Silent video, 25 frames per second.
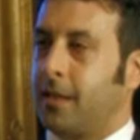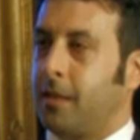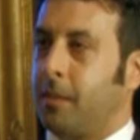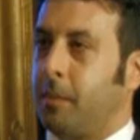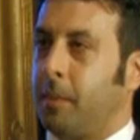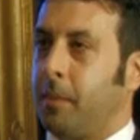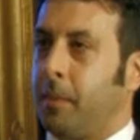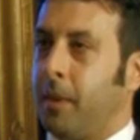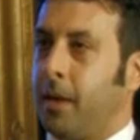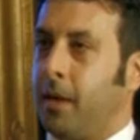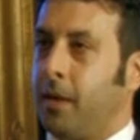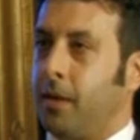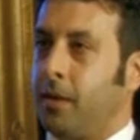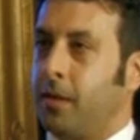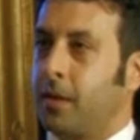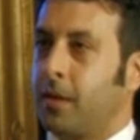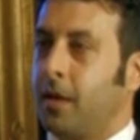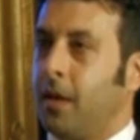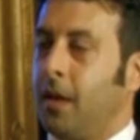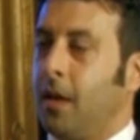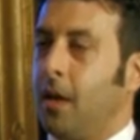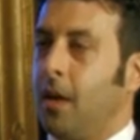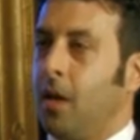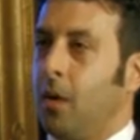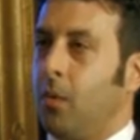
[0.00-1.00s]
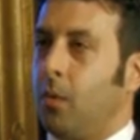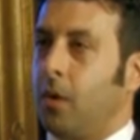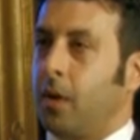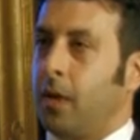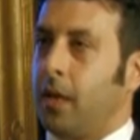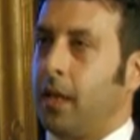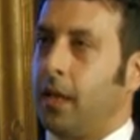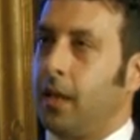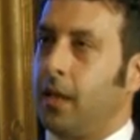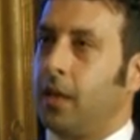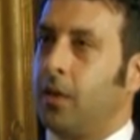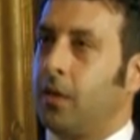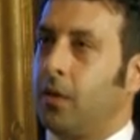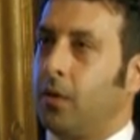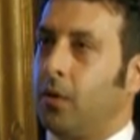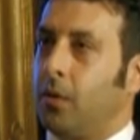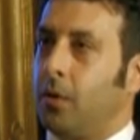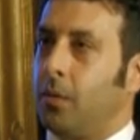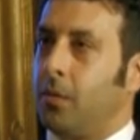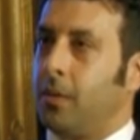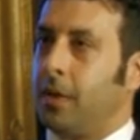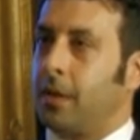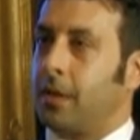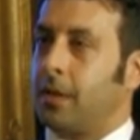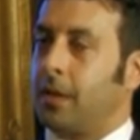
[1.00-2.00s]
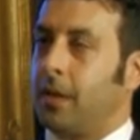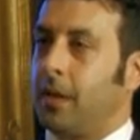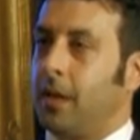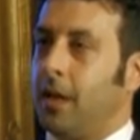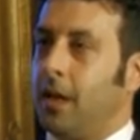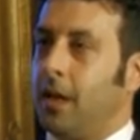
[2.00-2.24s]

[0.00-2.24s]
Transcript: to propose what he thought was